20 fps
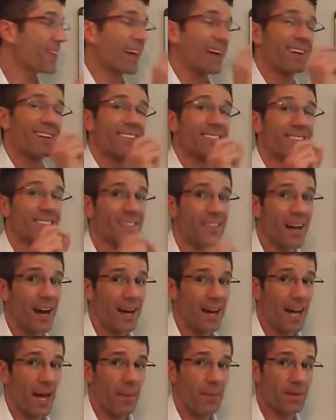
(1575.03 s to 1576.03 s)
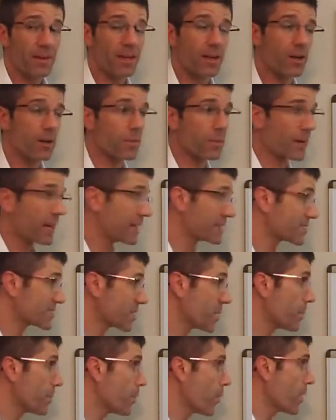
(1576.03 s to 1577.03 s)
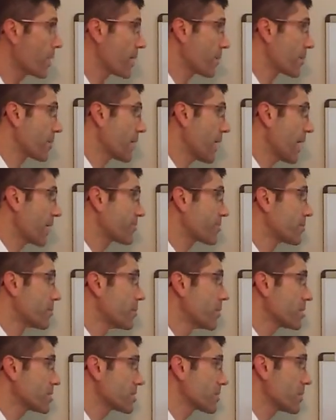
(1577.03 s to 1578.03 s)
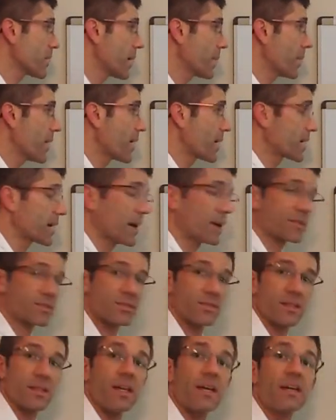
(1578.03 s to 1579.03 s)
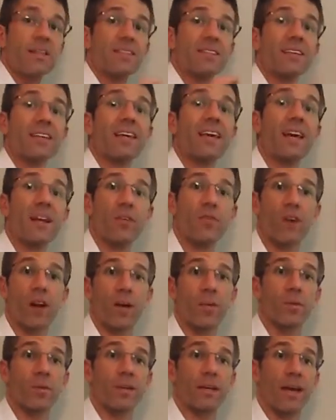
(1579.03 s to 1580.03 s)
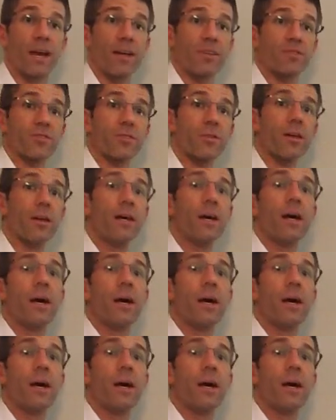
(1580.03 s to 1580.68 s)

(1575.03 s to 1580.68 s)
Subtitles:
That does not happen here, but at some point I'm going to have to multiply by a constant to get a variable to cancel.